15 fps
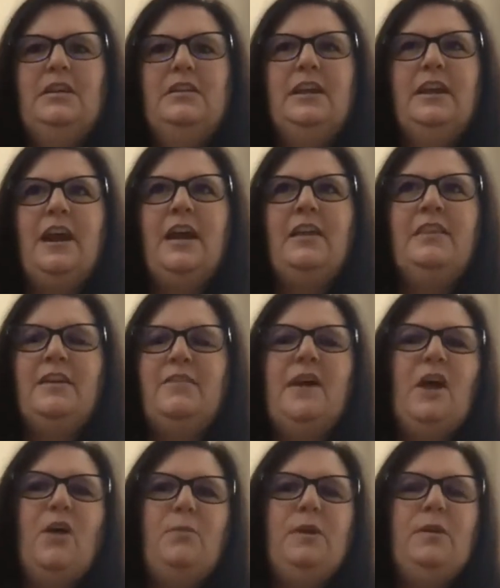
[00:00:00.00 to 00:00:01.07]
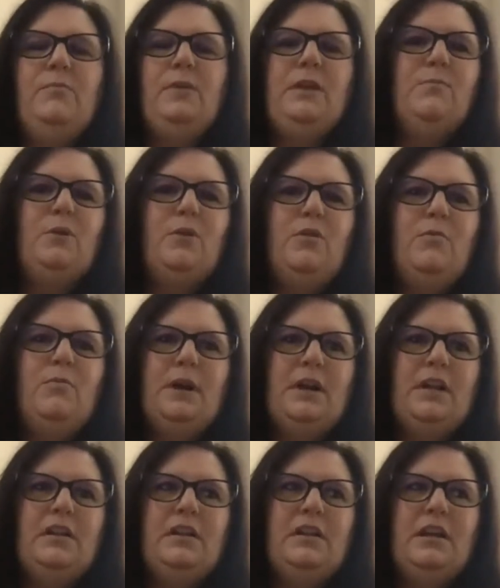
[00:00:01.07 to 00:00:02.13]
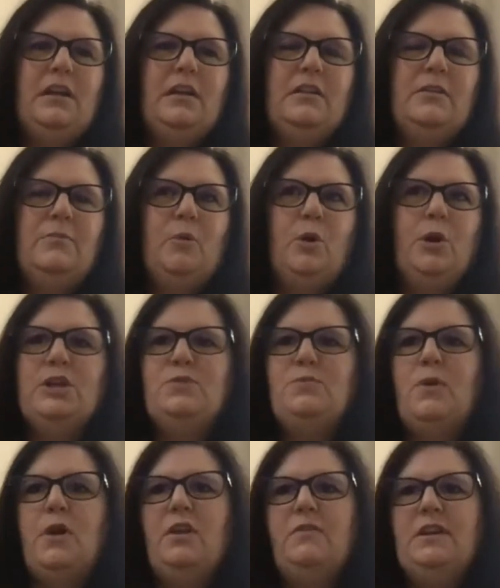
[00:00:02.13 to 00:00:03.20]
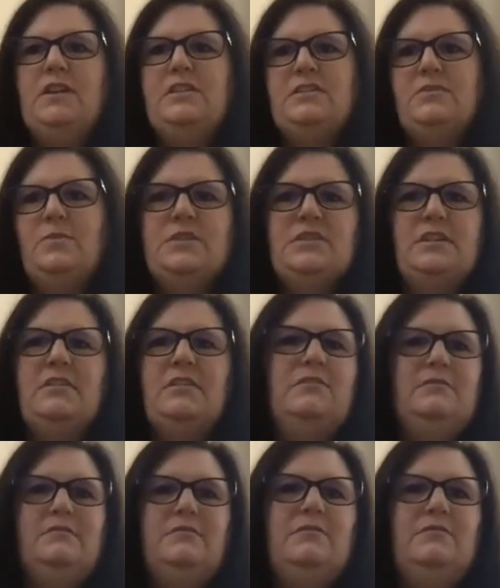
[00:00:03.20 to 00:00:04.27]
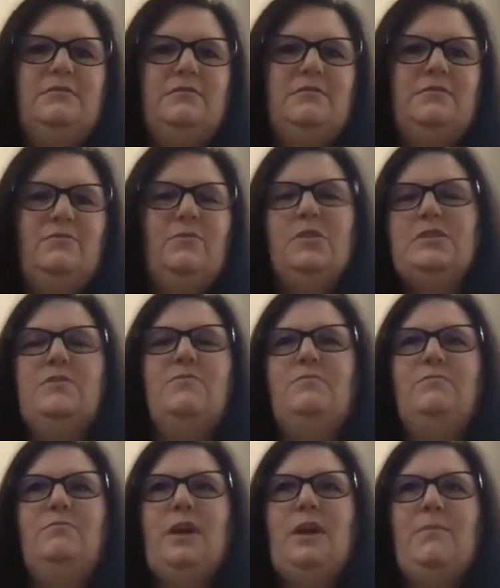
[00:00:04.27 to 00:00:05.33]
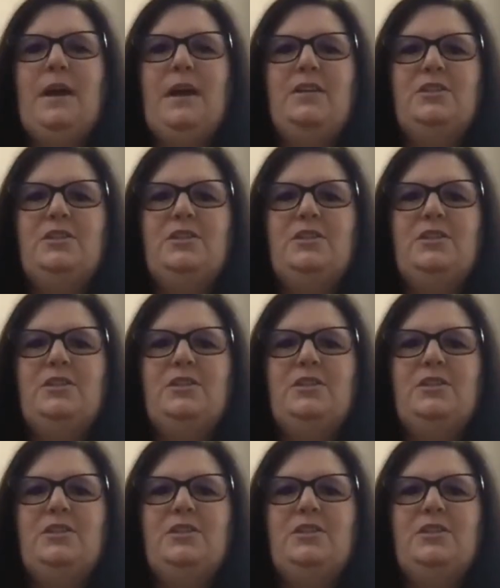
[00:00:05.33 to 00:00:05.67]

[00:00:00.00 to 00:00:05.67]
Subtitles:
Like I love helping people, but the mortgage part of it just wasn't my passion.